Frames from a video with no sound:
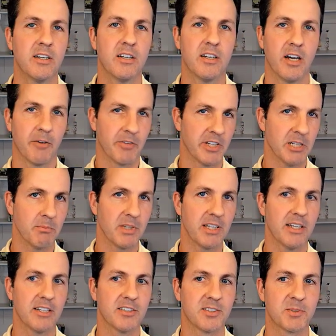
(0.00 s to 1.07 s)
of the
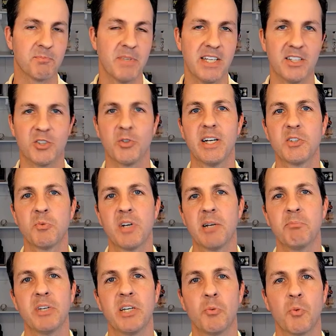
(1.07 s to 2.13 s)
MES. So that's what I
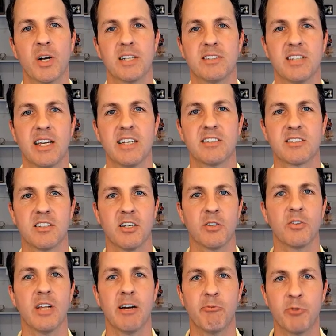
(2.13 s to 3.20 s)
mean when I say it's a
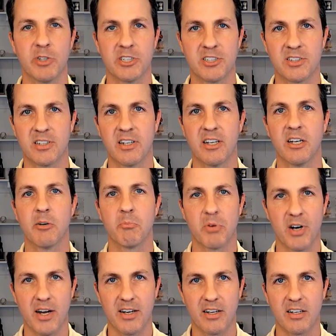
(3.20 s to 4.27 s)
leveraged
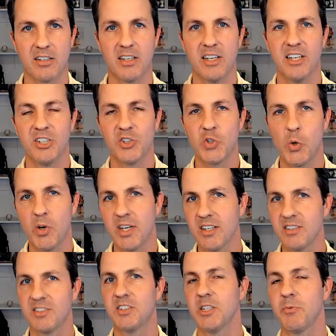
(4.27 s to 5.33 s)
product. So it
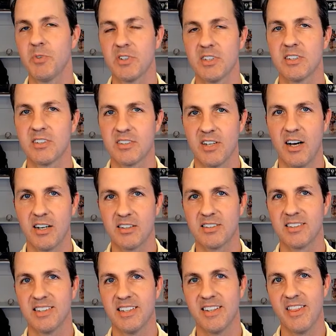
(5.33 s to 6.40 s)
is different than stocks
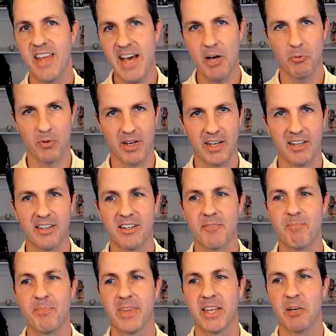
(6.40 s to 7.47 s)
in that way,
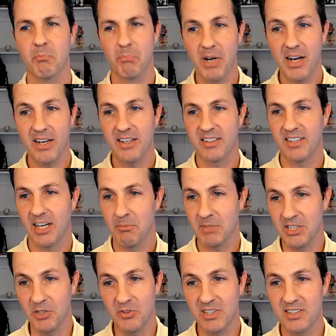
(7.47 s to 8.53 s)
but I mean,
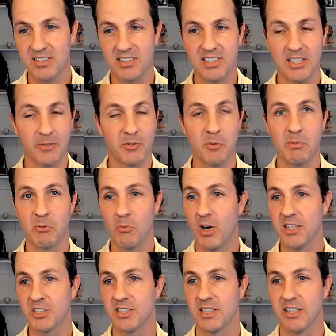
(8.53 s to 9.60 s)
you can see if you've been
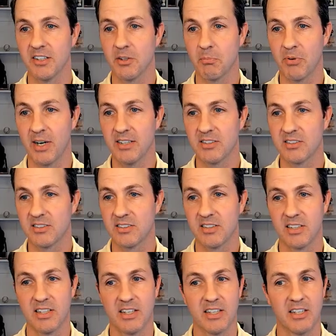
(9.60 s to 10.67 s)
watching here, the price
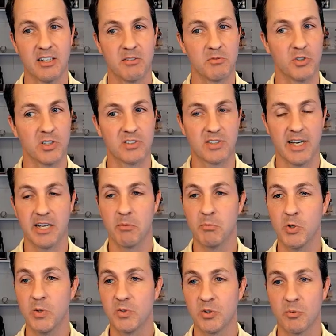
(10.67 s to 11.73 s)
just kind of
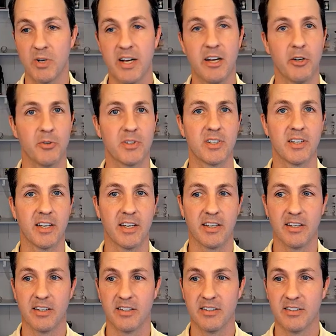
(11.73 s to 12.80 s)
moves around,
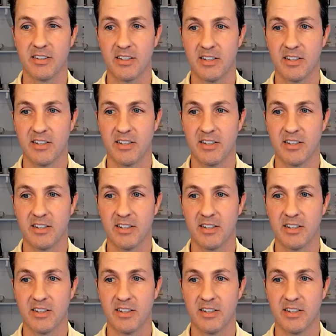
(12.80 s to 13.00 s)
and